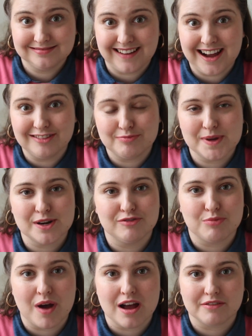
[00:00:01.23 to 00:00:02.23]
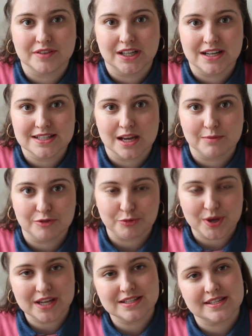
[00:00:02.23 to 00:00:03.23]
I've been off work for the last couple of
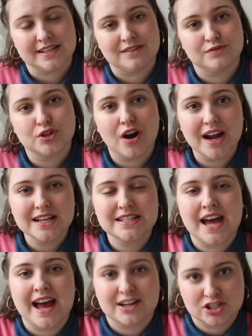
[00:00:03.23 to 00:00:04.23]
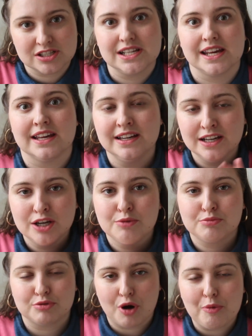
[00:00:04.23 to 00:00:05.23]
weeks and have tried to actually
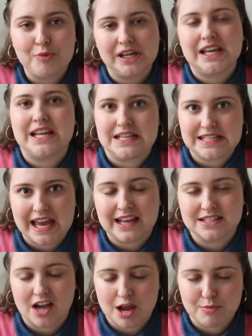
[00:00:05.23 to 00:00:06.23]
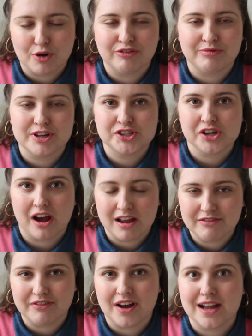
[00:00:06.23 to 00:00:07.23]
properly take time off, which I
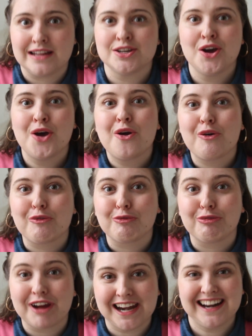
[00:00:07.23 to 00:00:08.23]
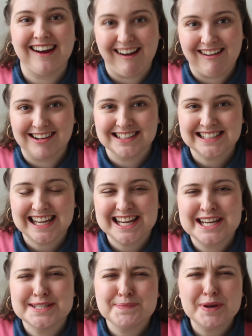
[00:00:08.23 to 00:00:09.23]
find really hard. It
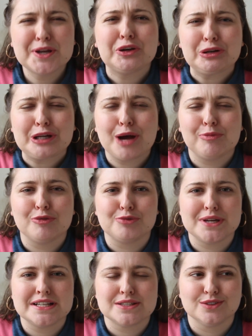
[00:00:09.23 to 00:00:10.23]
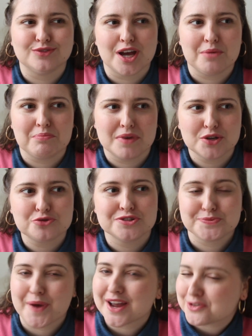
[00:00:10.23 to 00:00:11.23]
has been a good couple of weeks of
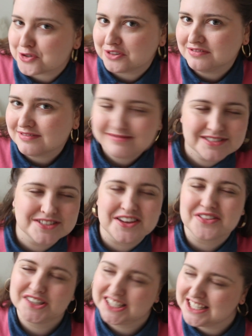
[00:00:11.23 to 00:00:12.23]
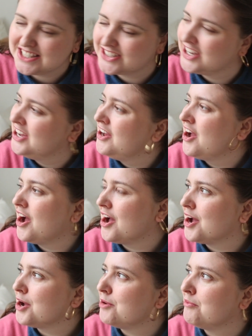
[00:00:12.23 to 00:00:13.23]
introspection, to say the least.
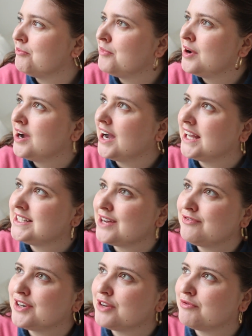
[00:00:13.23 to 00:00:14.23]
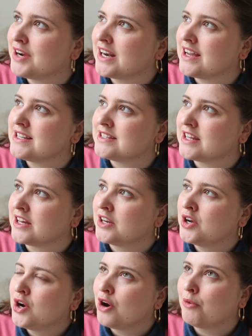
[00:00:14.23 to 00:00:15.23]
I definitely realised that
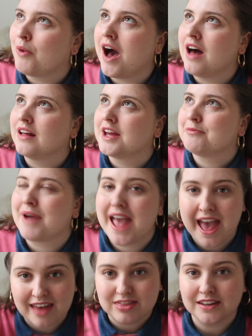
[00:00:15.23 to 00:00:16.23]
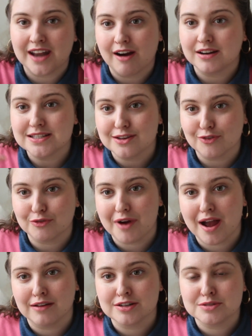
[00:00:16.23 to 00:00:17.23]
while in my head the narrative
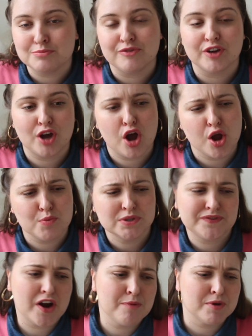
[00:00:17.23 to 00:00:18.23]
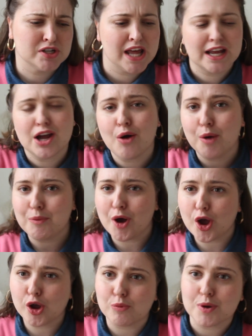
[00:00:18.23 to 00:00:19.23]
around moving home was very much like, oh, I'm
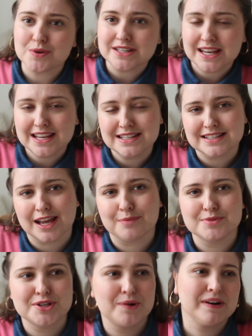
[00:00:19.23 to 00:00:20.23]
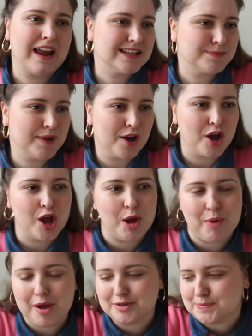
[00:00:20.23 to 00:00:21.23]
home, it was easy, I'm so glad to be home,
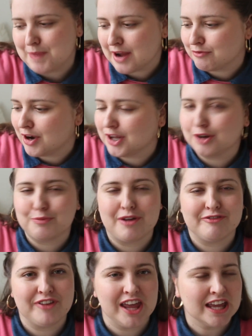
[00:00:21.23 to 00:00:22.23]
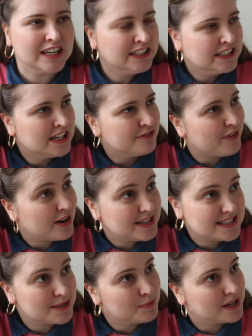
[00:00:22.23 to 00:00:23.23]
I was back running on my feet. Very
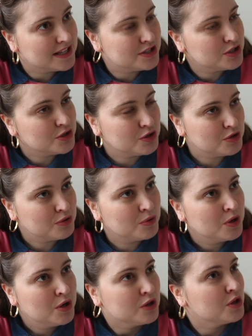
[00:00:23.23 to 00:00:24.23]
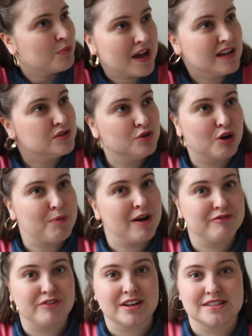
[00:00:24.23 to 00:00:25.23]
similar to the way I talk
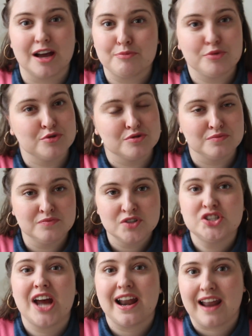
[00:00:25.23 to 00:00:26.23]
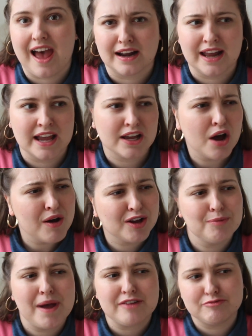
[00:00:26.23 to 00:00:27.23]
about, for example, jet lag, like, oh, I
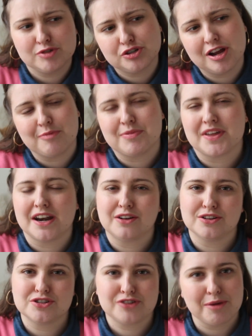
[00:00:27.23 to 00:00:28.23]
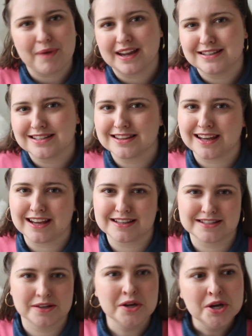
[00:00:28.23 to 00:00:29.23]
got back from a trip, but then I got straight back into
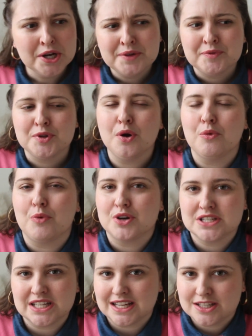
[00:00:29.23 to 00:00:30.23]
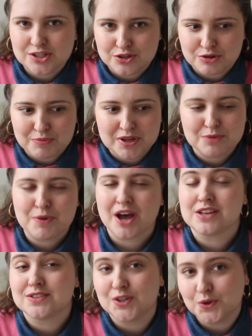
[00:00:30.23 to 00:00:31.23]
things, and not wanting to be the
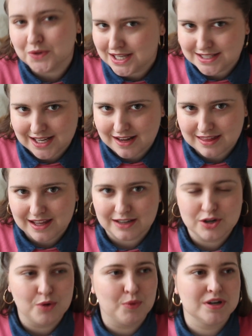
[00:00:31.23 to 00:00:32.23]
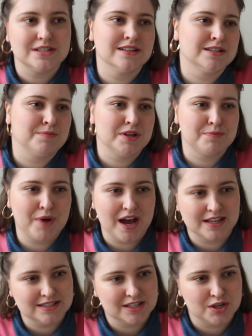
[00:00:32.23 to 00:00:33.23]
person who needs anything, not wanting to be the
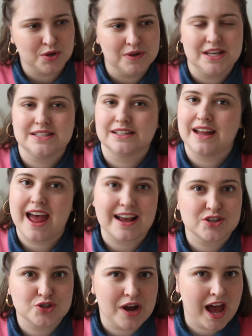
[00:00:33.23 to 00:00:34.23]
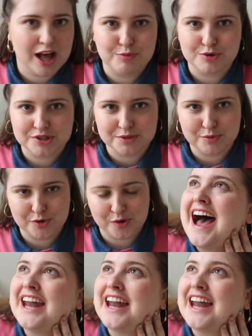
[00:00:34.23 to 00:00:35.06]
person who needs extra help or support.